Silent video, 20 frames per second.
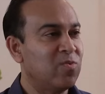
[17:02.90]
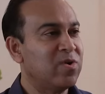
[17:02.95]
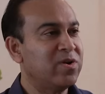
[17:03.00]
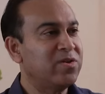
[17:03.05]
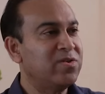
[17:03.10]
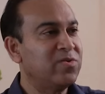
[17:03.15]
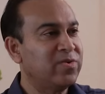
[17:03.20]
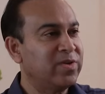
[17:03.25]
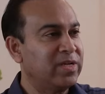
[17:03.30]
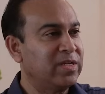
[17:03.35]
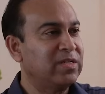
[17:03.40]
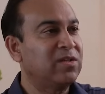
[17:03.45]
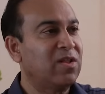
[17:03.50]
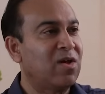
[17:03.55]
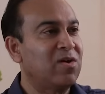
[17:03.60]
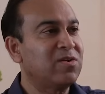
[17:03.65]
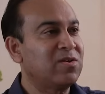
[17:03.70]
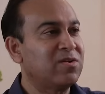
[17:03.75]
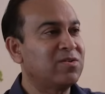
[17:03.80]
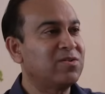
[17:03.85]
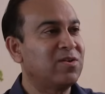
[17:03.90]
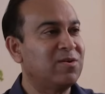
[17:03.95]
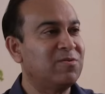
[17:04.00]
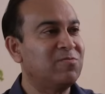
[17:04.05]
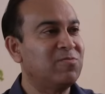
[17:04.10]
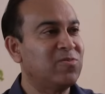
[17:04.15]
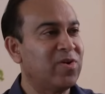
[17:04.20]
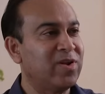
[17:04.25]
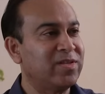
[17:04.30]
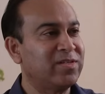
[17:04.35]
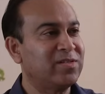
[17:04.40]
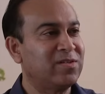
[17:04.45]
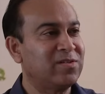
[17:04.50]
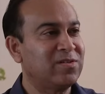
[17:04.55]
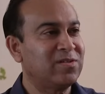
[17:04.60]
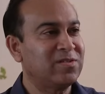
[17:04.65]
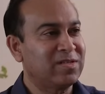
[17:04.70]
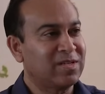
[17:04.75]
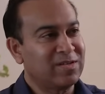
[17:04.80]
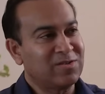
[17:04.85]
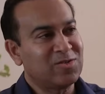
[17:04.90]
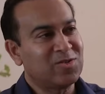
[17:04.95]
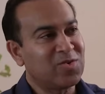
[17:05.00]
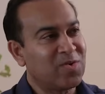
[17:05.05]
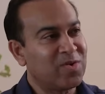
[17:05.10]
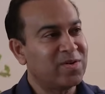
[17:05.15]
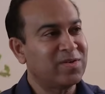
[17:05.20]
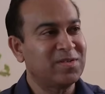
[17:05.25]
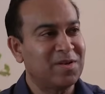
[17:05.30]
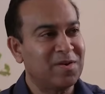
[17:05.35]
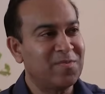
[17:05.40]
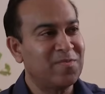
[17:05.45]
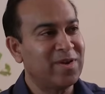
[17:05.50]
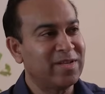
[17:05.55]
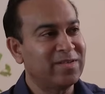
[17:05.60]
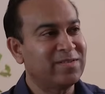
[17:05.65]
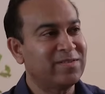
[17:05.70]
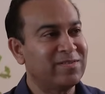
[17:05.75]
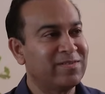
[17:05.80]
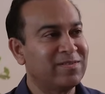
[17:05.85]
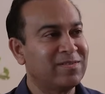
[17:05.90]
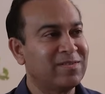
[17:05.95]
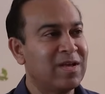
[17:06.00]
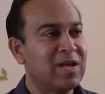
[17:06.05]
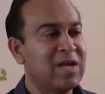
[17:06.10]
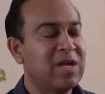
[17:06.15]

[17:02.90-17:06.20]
we're doing longer term rentals and shorter term rentals,